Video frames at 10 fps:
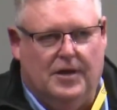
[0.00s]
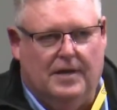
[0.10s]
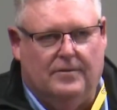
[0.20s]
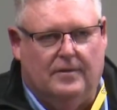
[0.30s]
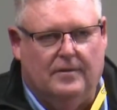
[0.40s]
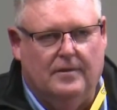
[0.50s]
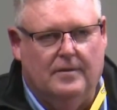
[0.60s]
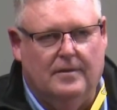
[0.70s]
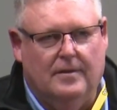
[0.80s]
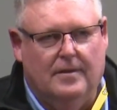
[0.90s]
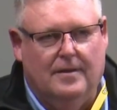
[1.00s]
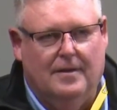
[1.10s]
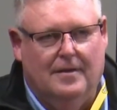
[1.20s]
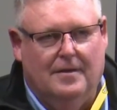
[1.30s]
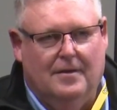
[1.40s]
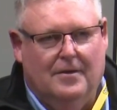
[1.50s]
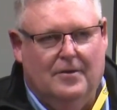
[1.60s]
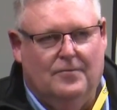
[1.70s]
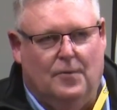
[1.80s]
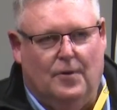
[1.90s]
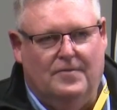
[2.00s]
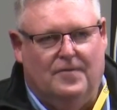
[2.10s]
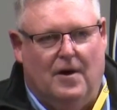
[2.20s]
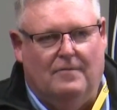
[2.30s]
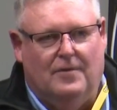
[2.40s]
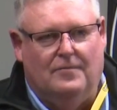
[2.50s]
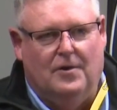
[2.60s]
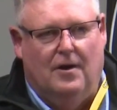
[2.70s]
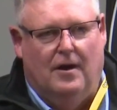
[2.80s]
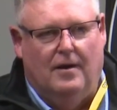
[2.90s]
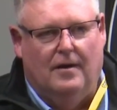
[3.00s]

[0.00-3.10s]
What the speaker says: nothing. 45 I've got.